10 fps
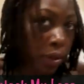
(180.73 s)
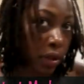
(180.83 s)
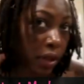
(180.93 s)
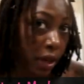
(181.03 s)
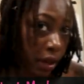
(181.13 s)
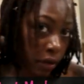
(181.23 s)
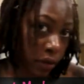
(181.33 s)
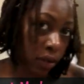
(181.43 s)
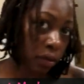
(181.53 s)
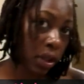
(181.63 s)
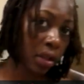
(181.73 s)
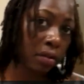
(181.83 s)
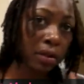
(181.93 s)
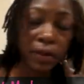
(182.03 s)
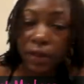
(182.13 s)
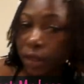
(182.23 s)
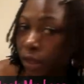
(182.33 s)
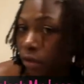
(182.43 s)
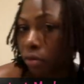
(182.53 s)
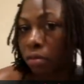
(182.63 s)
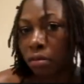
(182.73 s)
it down so that it's not